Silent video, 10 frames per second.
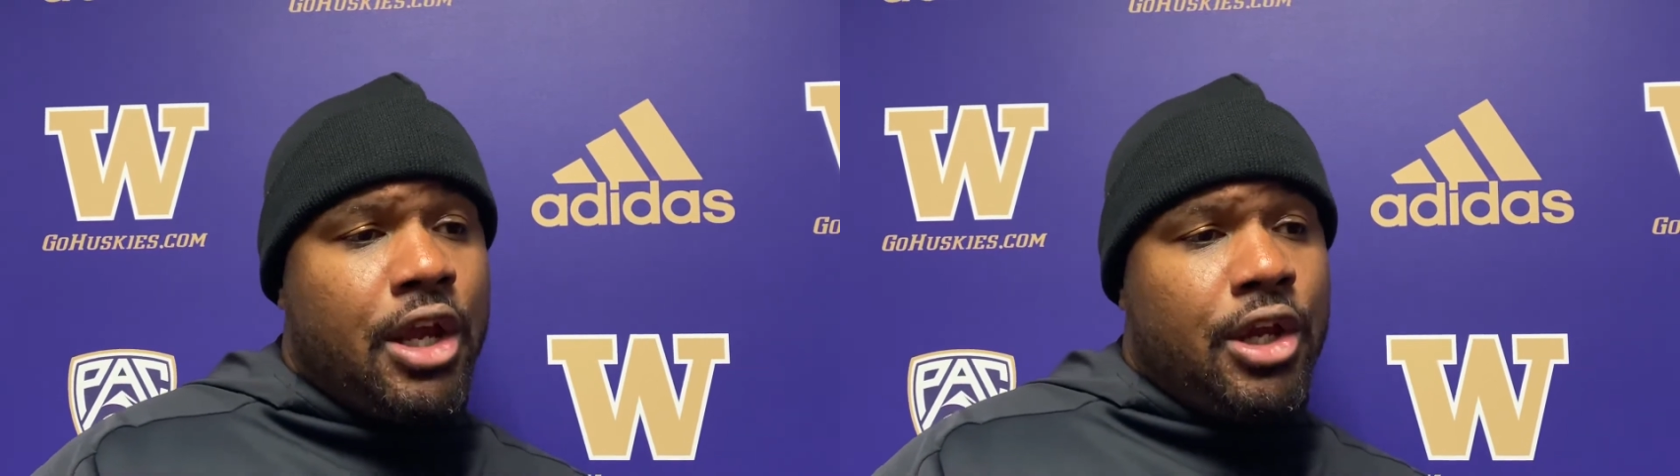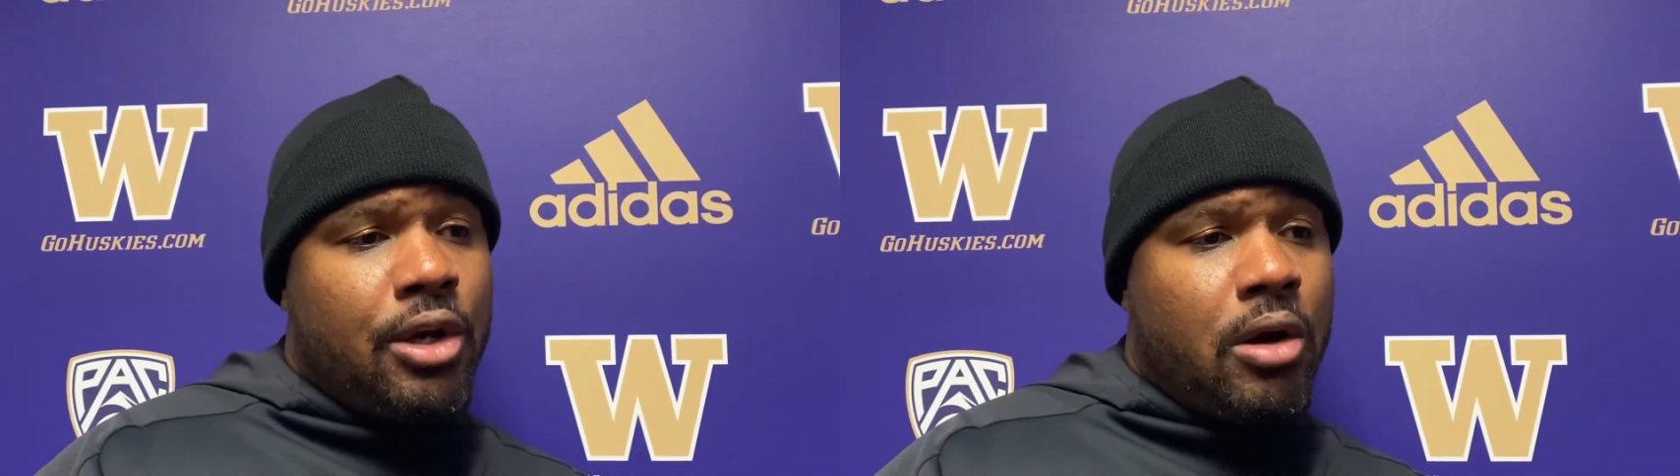
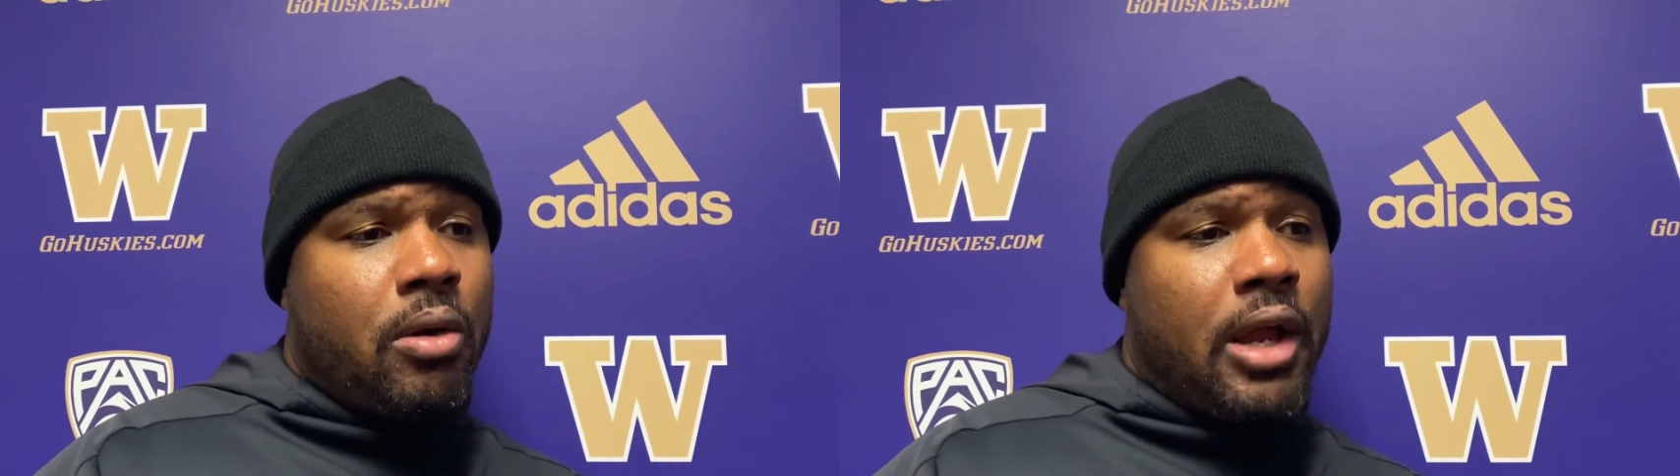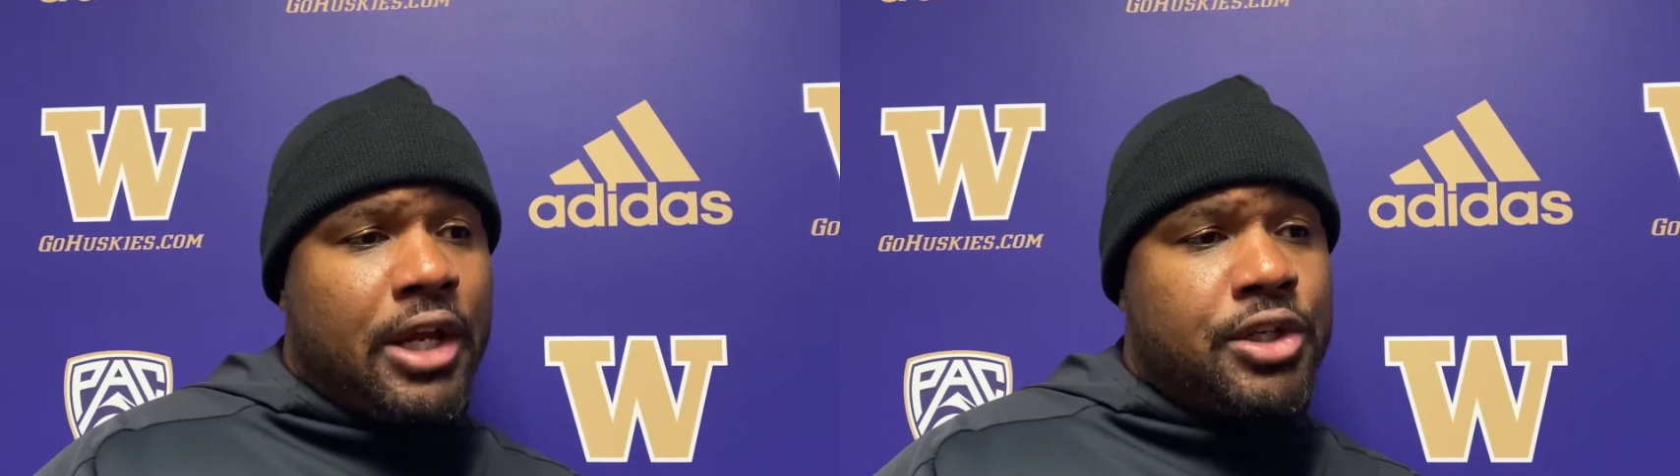you
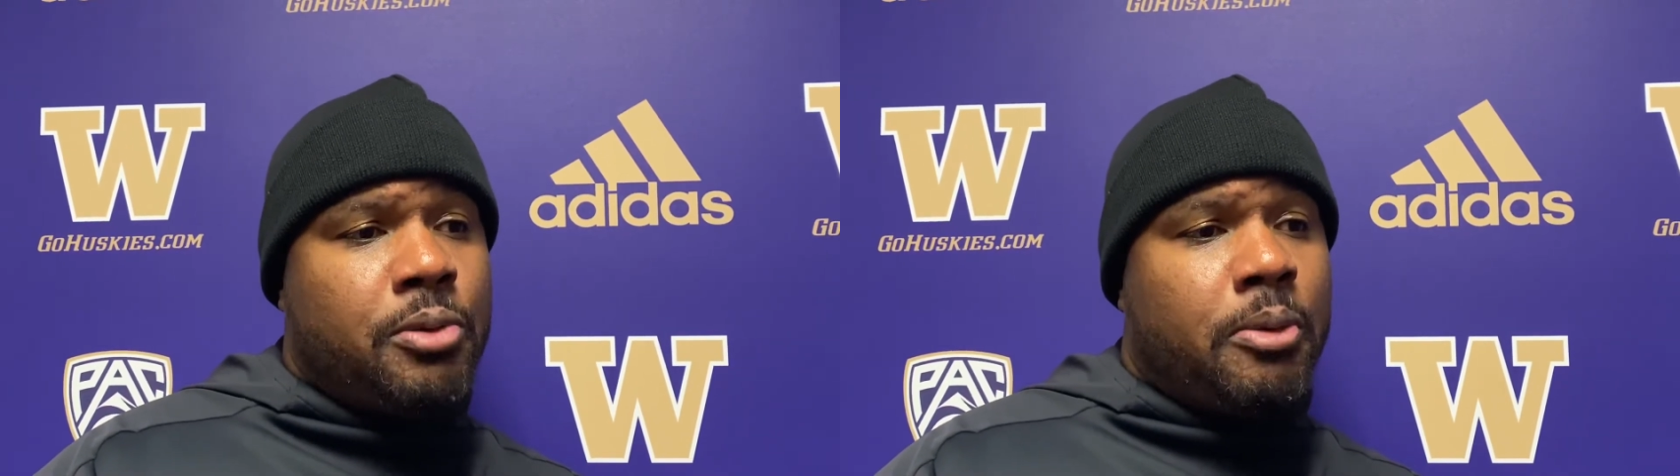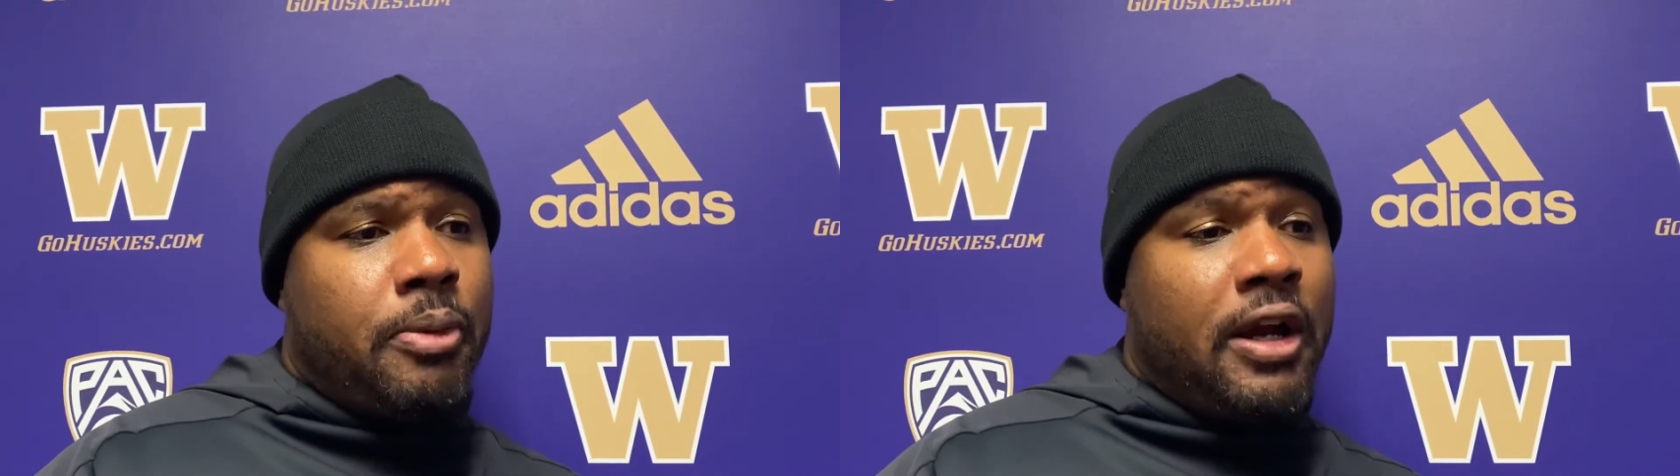know, as you
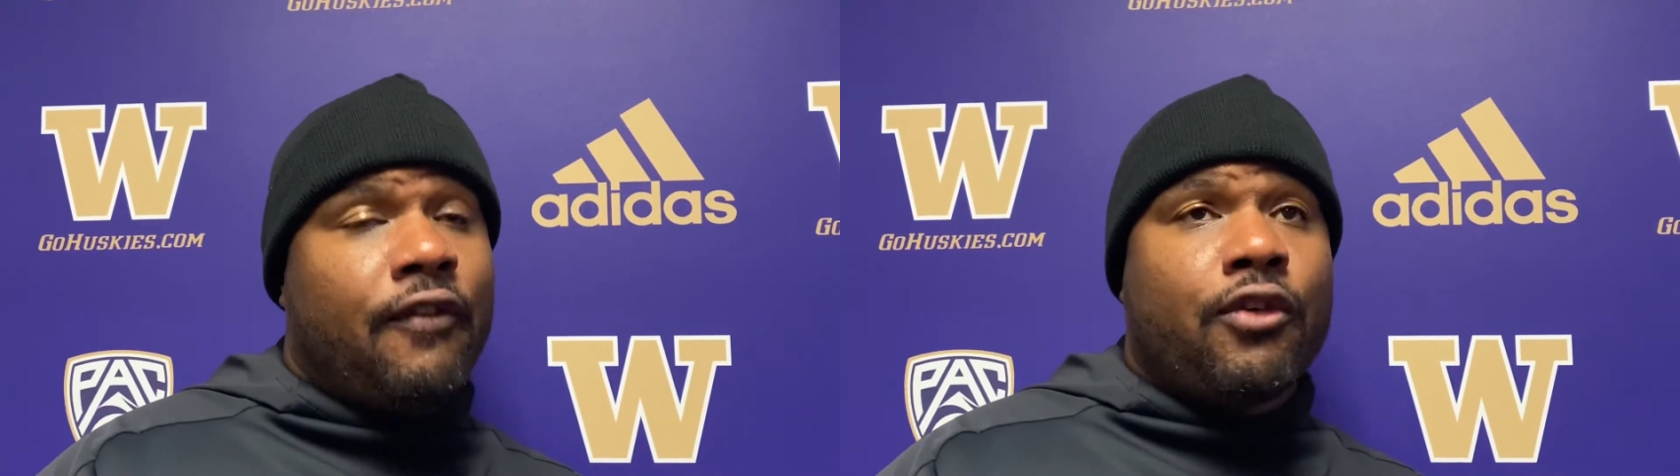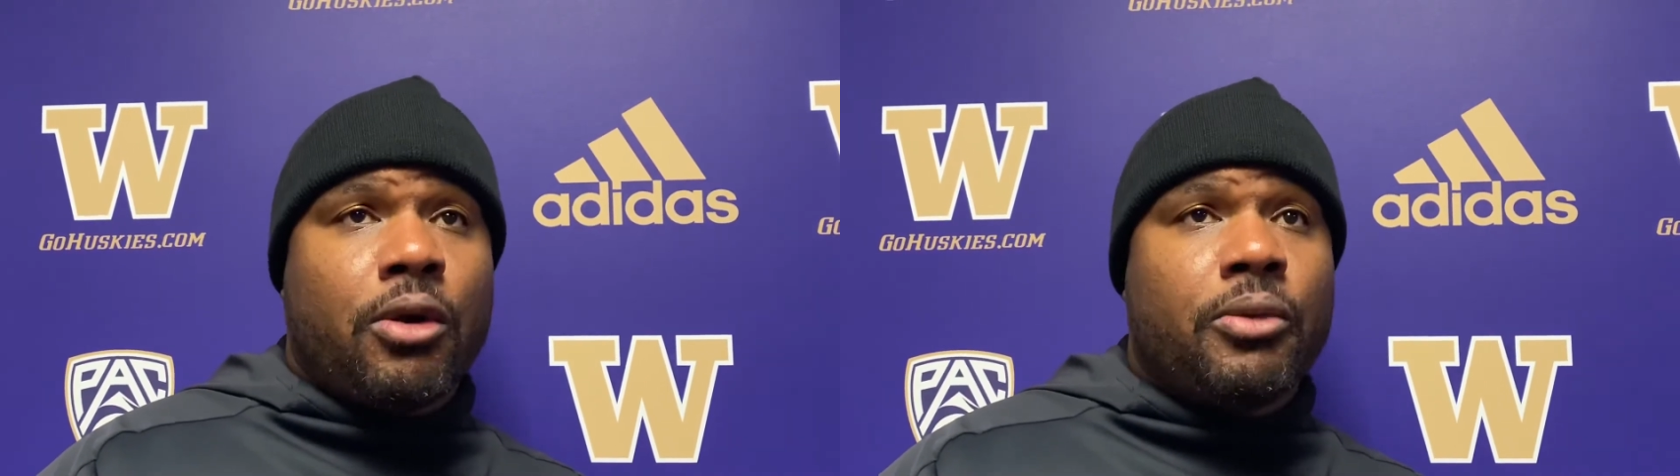prepare for them,